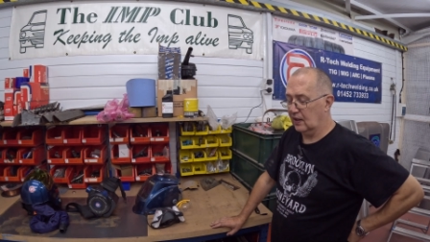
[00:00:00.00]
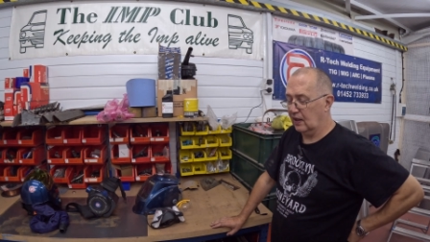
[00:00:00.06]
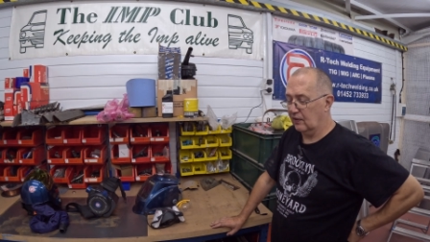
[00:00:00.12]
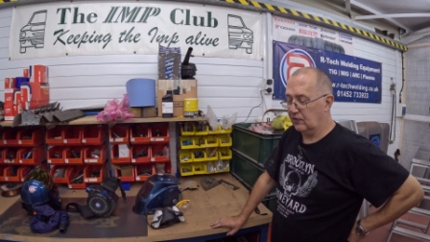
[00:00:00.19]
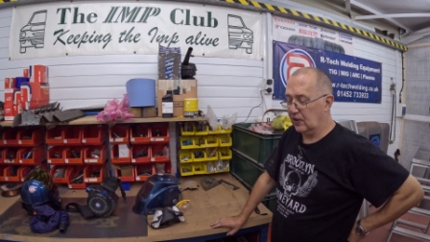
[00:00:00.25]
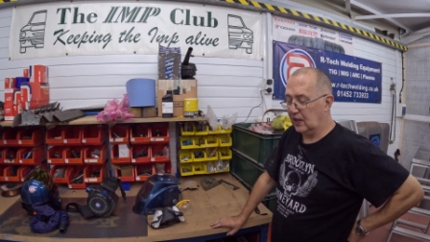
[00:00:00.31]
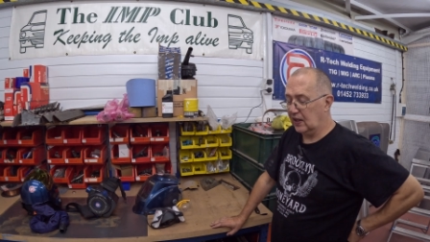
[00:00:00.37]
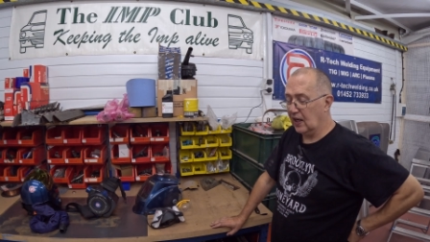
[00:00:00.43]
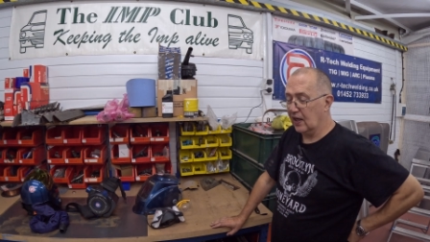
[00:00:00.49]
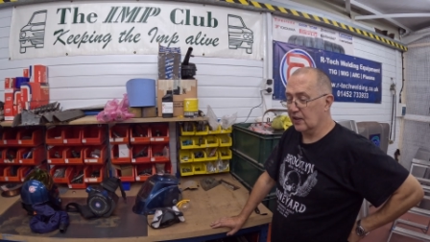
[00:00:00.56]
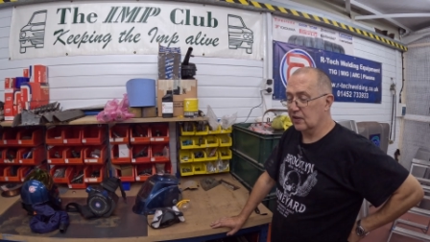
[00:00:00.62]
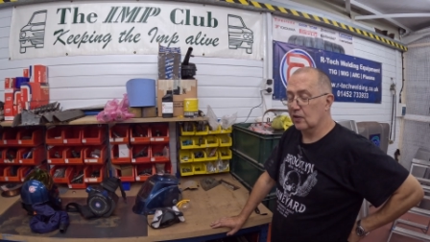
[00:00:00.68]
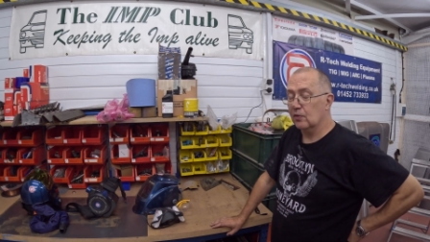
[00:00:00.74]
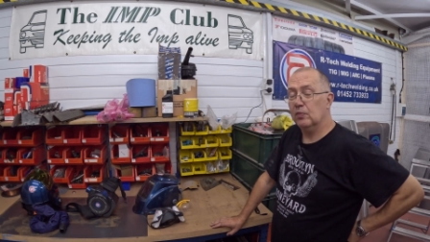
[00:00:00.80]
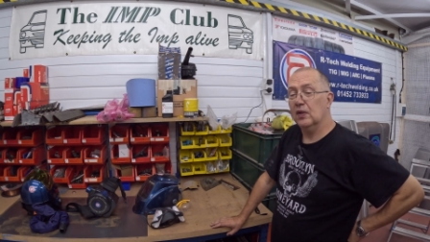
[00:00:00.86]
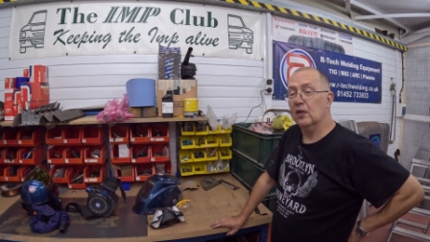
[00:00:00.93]
if the
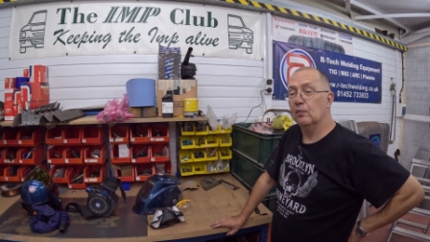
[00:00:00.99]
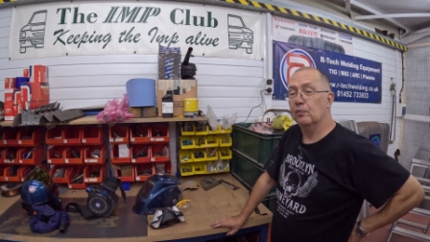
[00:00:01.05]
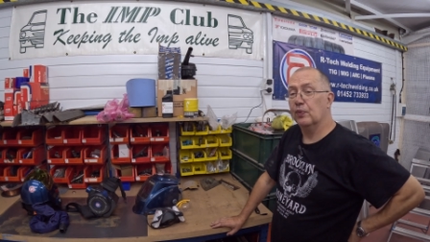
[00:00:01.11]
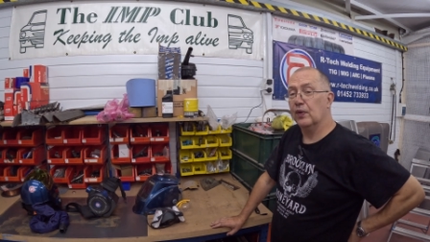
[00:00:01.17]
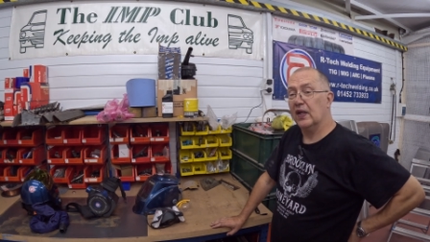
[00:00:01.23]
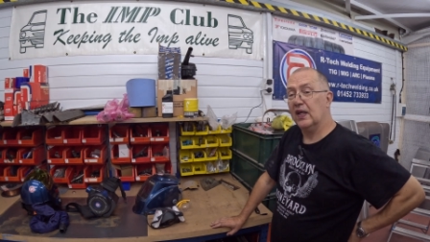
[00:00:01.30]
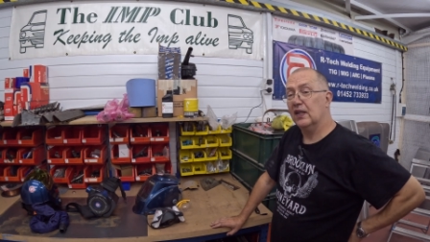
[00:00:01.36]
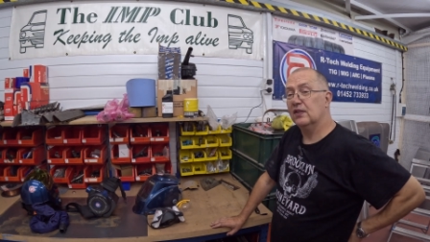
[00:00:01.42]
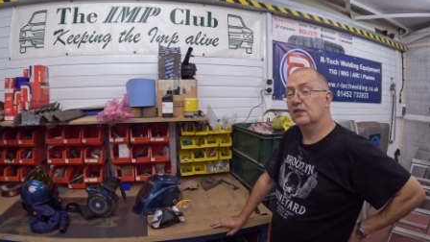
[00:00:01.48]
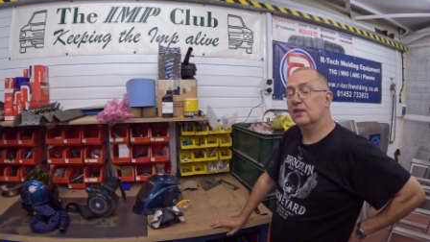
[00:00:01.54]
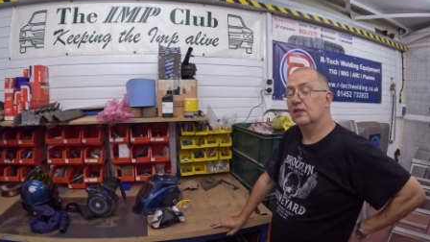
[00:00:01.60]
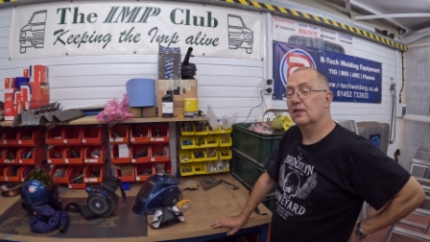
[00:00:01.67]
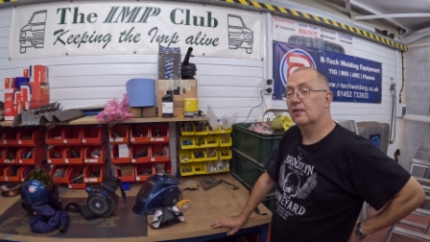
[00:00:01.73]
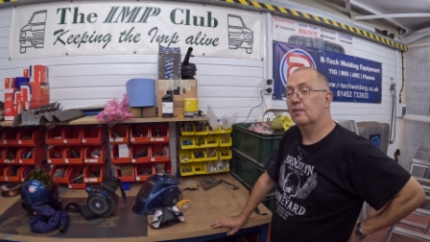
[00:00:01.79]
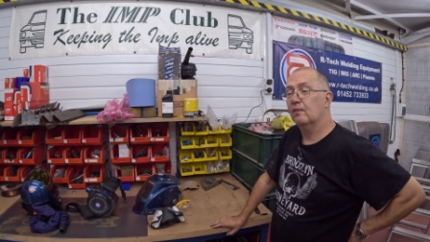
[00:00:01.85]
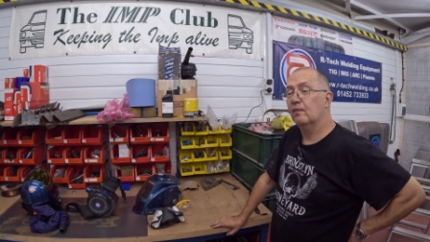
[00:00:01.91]
guard had been in place,
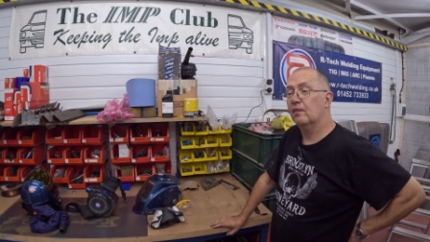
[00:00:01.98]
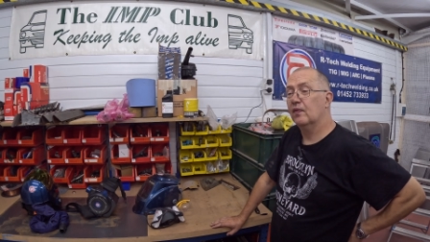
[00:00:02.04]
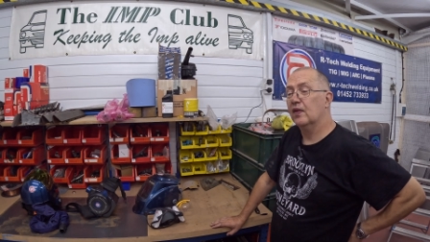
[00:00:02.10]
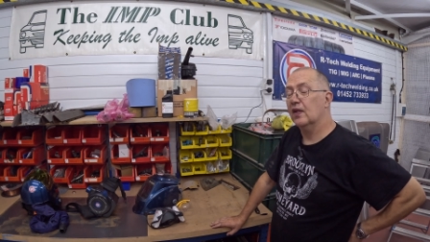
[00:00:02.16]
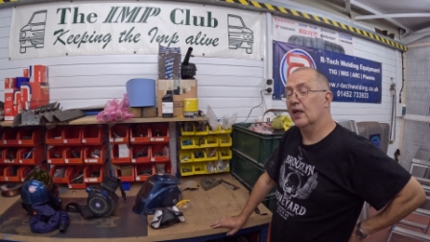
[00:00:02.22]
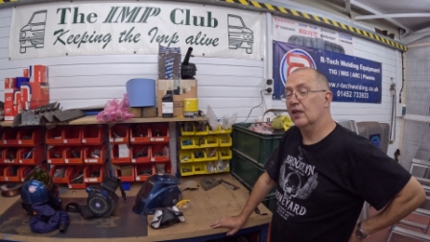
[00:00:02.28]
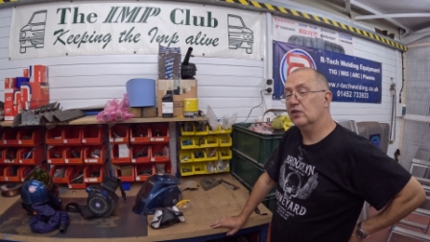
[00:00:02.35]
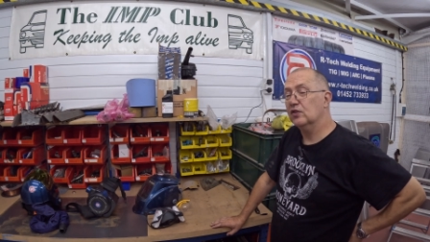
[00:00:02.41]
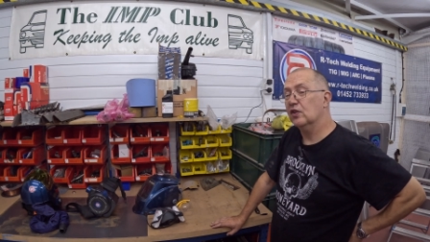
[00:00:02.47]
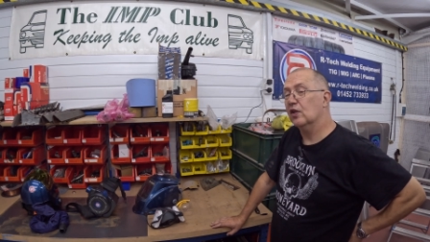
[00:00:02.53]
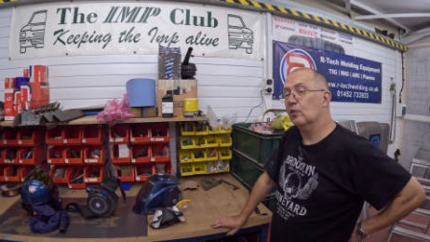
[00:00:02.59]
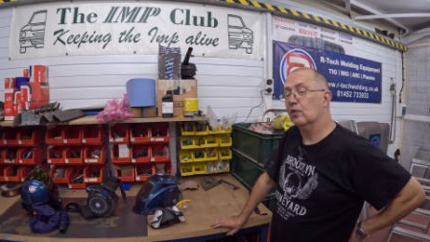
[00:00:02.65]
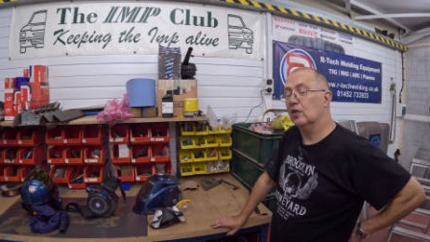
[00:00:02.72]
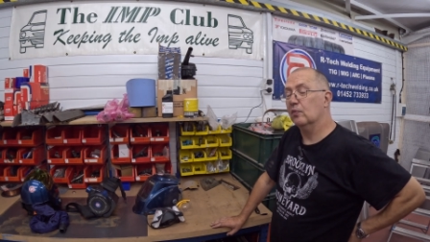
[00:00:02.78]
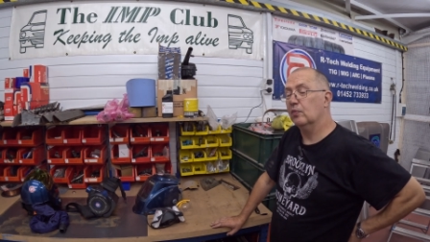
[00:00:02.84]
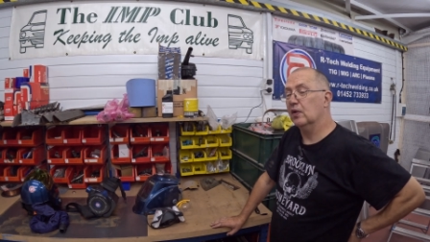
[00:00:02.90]
the injury
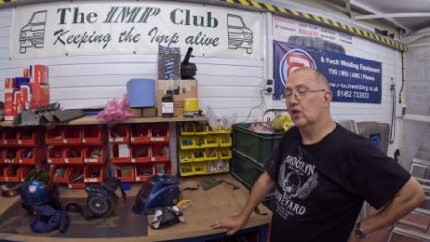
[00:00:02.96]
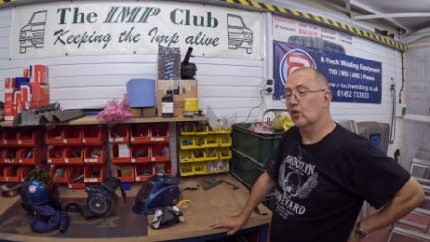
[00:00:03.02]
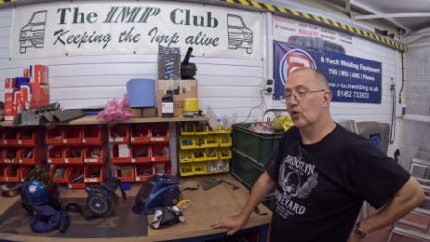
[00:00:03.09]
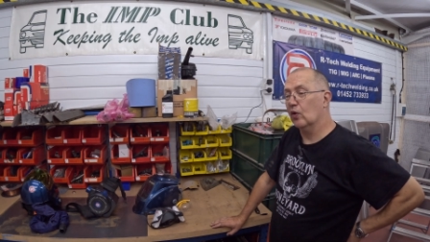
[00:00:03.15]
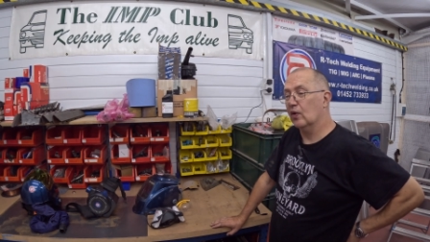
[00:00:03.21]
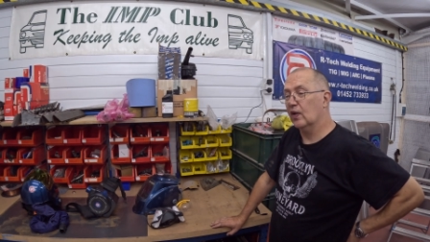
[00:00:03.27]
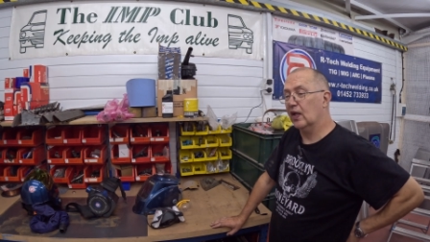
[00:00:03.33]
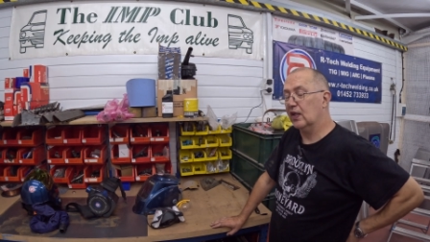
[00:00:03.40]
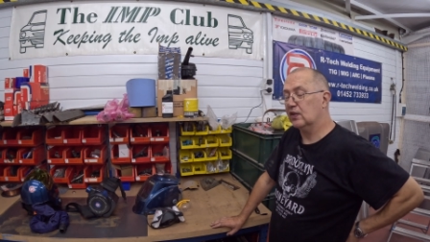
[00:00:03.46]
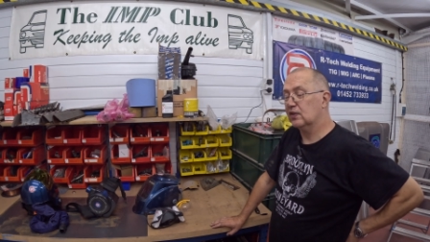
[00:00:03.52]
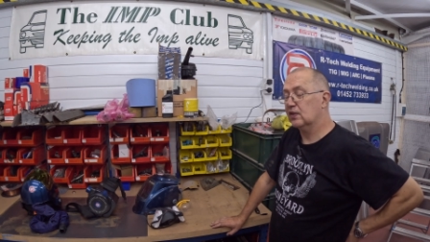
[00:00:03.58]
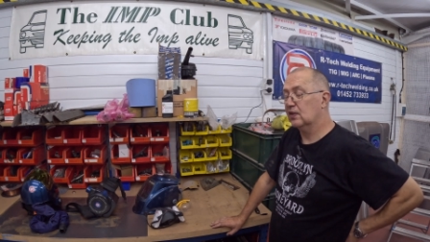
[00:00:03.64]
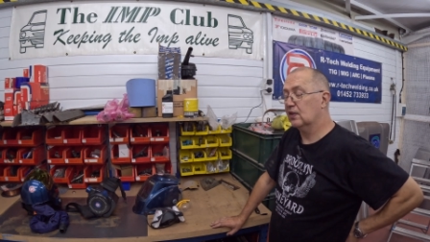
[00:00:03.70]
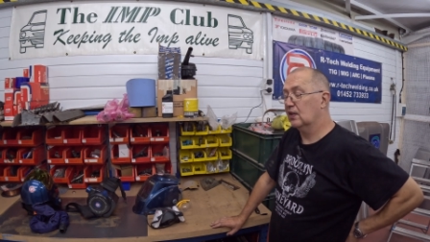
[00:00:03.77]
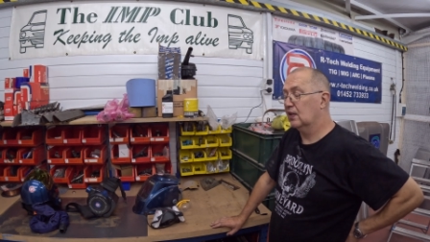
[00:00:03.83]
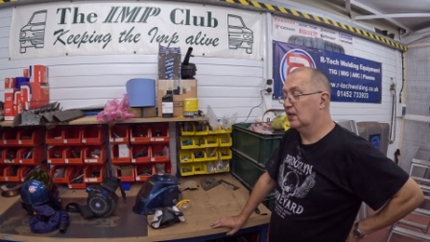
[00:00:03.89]
would have been a lot less.